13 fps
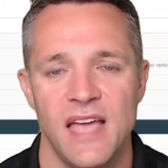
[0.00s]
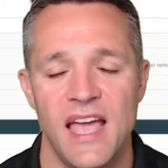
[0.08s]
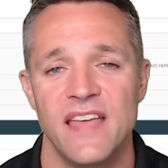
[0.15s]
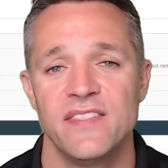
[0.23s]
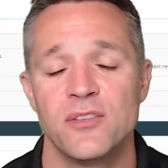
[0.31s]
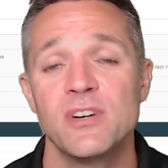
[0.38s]

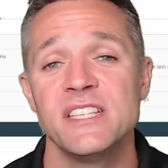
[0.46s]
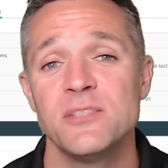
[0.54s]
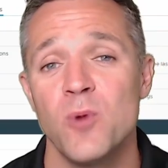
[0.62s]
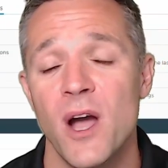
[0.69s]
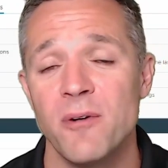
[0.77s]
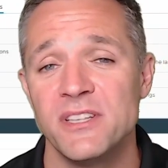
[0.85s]
And the reason
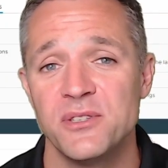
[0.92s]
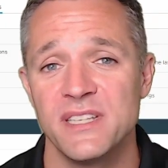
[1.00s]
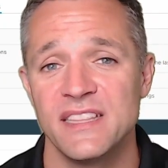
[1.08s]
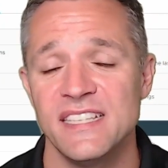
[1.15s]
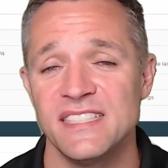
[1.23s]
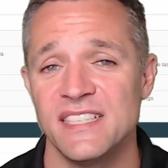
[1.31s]
why we're
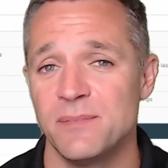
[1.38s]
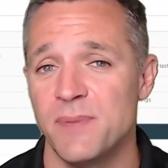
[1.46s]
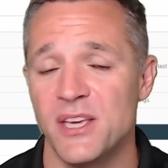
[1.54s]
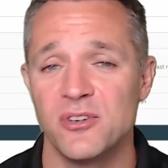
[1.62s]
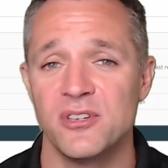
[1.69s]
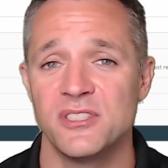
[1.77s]
doing this is
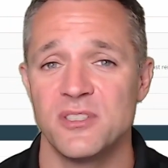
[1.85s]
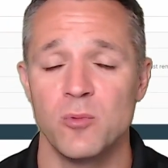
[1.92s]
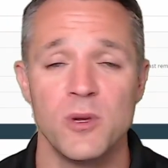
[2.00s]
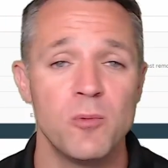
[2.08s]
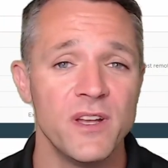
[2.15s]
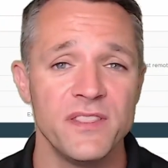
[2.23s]
because
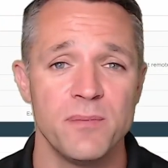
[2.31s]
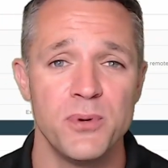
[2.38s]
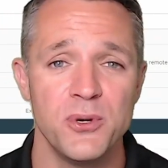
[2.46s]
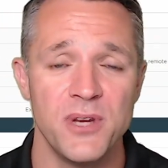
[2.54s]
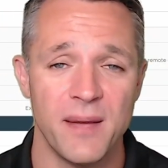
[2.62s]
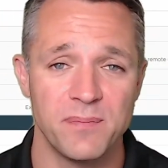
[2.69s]
we want the
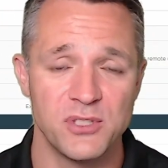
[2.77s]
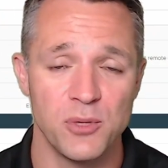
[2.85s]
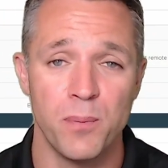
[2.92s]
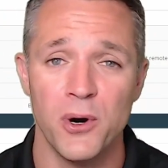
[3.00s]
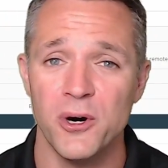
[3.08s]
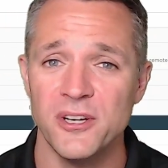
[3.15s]
boot up to
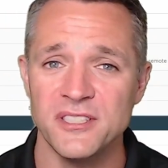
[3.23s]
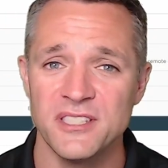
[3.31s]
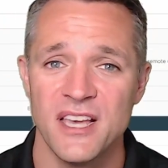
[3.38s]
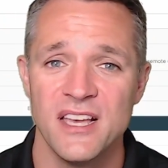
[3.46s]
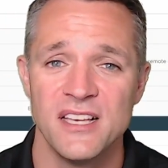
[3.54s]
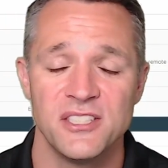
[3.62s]
pause.
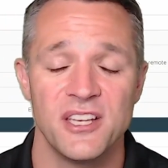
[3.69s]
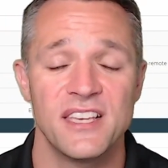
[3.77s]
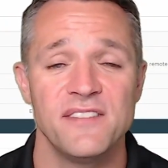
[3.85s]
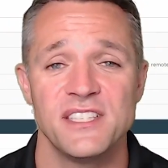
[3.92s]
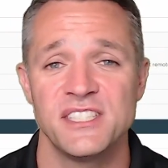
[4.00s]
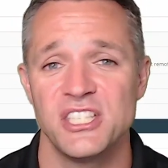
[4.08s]
So it
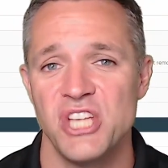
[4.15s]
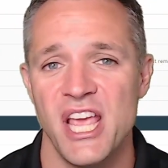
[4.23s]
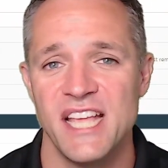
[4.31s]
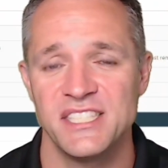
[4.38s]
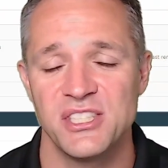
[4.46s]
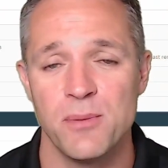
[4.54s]
gives us a
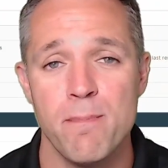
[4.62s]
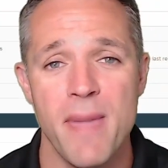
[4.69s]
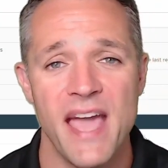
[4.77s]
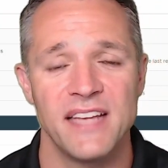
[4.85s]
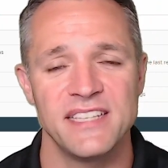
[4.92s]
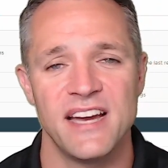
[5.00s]
chance to
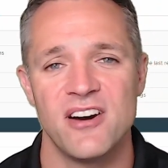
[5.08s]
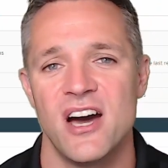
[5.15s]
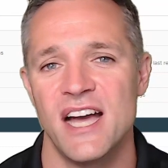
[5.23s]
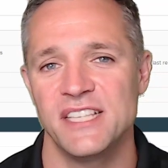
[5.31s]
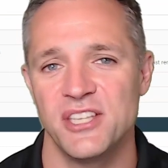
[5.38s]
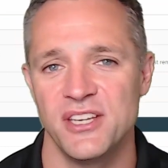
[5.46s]
mount our
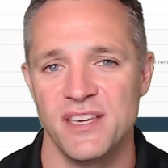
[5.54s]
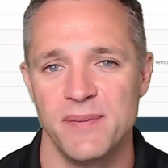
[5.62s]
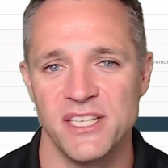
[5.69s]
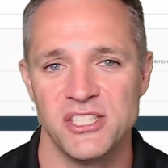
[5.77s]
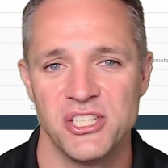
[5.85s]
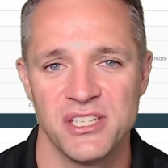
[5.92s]
ISO
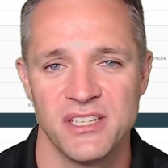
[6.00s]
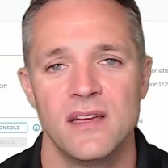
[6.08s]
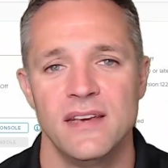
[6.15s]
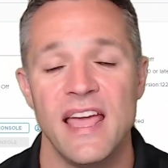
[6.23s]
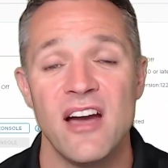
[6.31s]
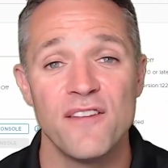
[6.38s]
image.
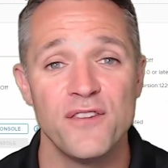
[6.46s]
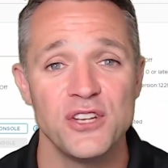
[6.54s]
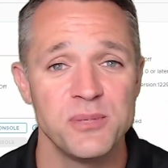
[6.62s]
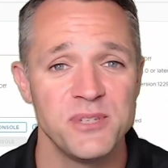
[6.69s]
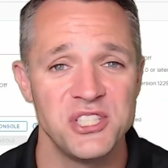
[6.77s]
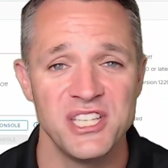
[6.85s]
Now our
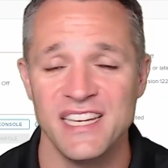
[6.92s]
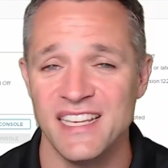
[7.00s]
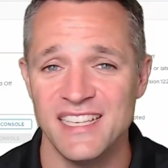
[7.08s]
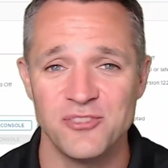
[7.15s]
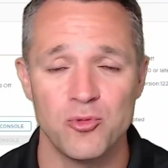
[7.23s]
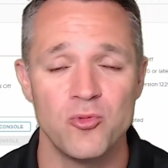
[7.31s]
virtual machine
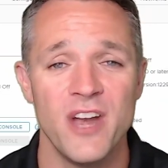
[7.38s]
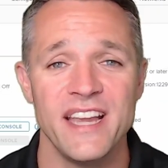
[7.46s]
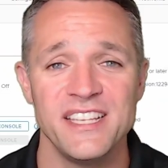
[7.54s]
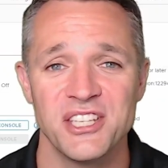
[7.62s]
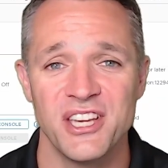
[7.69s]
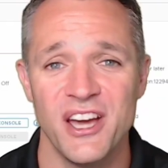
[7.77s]
is ready
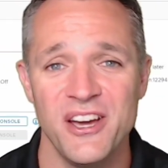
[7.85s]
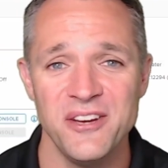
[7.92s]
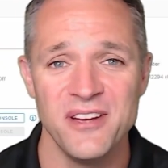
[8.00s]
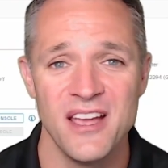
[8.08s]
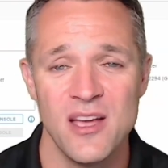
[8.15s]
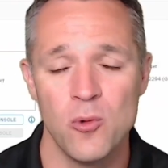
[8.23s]
to
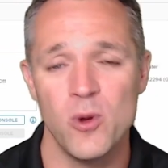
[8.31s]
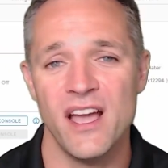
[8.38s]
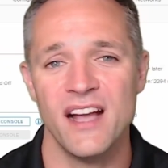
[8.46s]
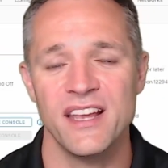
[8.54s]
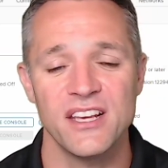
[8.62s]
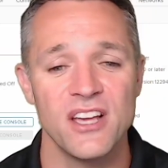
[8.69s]
go. We
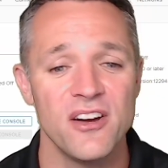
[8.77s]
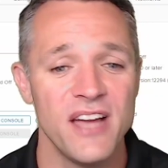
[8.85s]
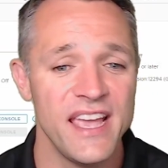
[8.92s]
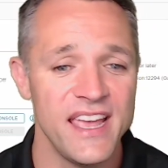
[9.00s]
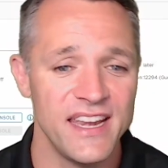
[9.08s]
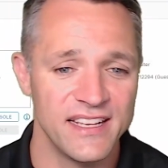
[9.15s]
are going to go
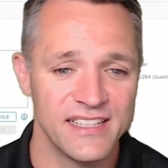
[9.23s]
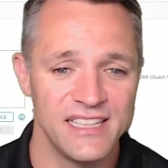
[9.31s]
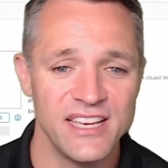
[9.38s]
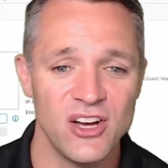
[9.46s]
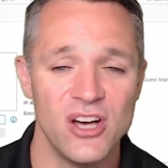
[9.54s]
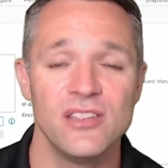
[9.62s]
ahead,
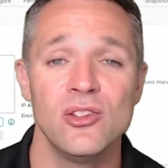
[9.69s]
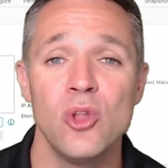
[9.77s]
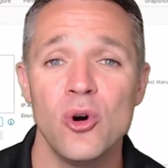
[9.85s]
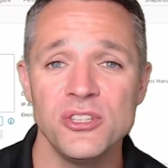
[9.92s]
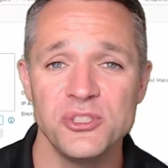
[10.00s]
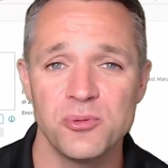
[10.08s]
click on
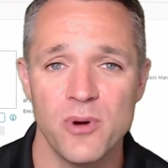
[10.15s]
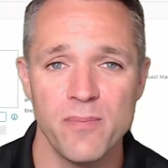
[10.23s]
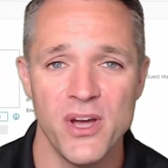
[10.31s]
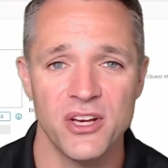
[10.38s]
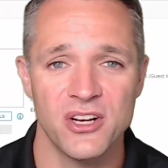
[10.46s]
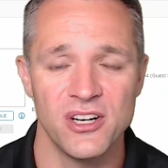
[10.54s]
launch
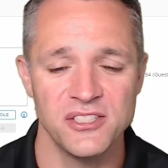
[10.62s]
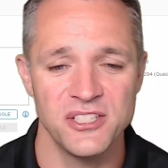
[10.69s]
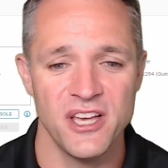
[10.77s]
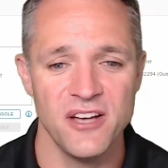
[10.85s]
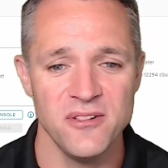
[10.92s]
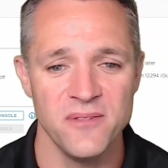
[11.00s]
remote
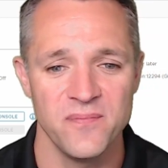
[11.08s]
console.